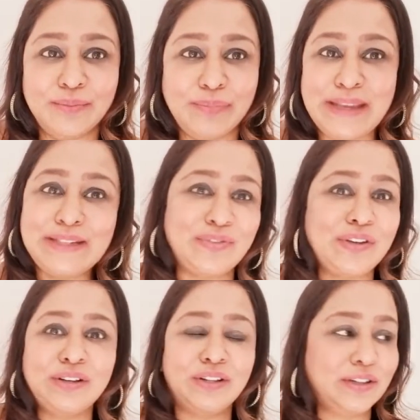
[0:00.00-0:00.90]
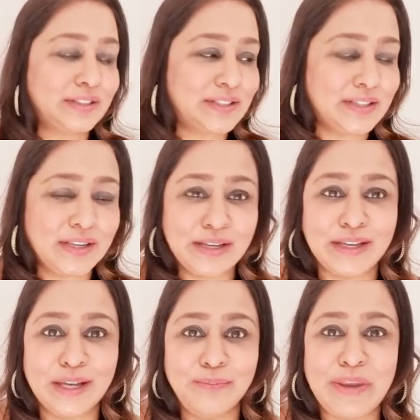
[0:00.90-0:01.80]
being difficult,
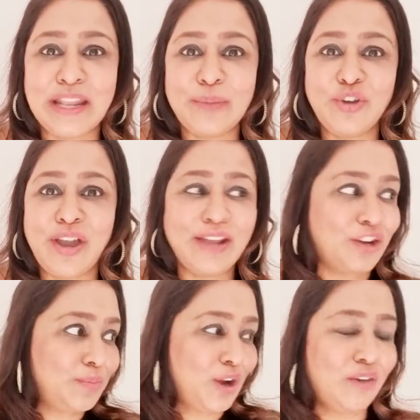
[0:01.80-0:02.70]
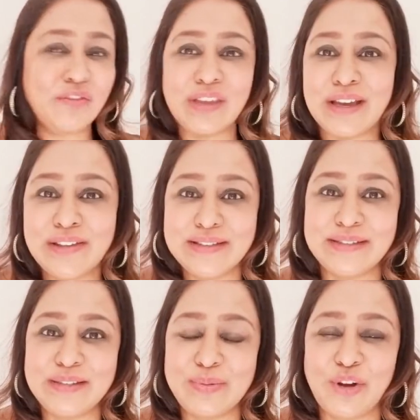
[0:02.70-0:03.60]
picking up your hand on behalf of the others
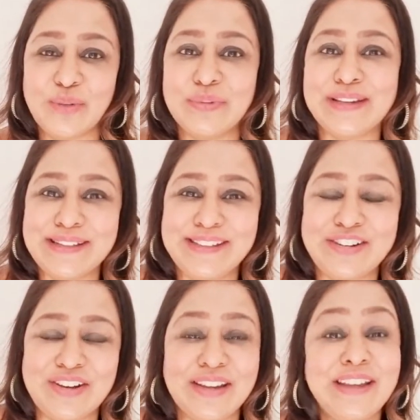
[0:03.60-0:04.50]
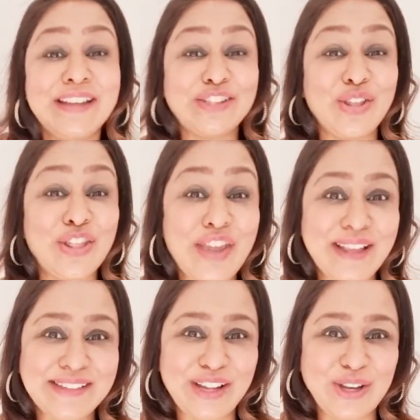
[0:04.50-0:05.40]
in the department, etc. So
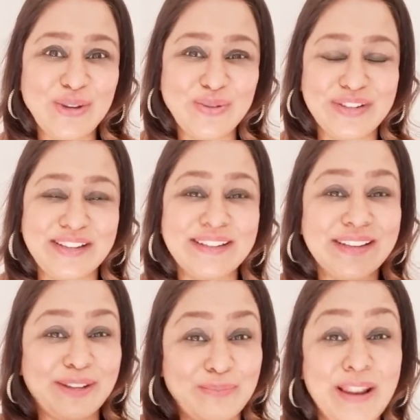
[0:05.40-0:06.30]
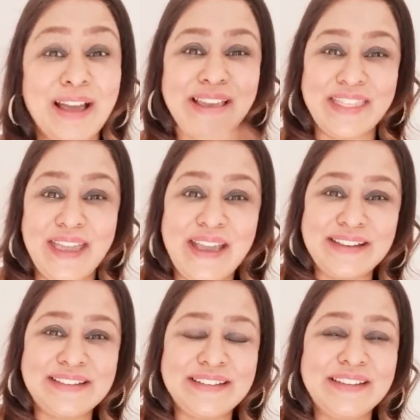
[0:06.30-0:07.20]
that's how you would apply
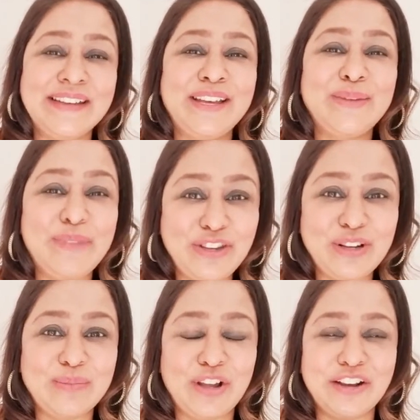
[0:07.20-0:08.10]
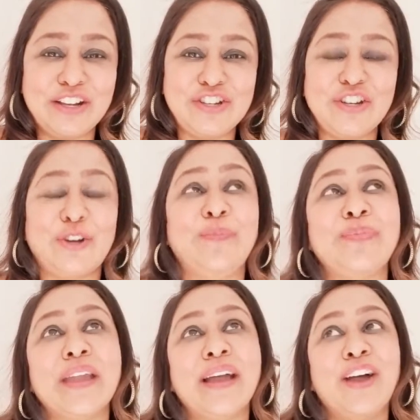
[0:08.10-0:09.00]
that pendulum knowledge,
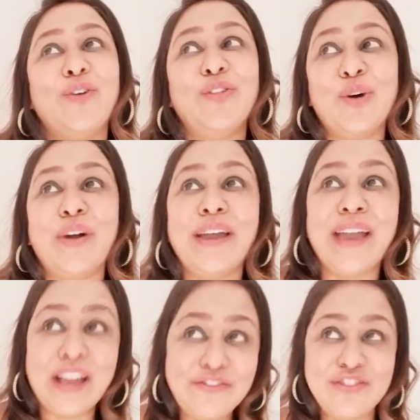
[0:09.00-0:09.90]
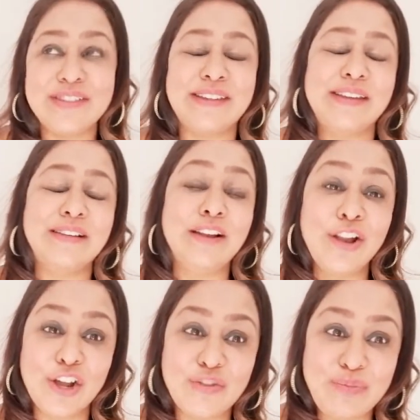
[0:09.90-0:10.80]
Although I have to say, a
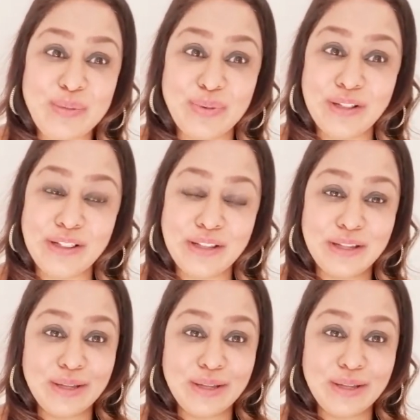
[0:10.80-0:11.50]
lot of people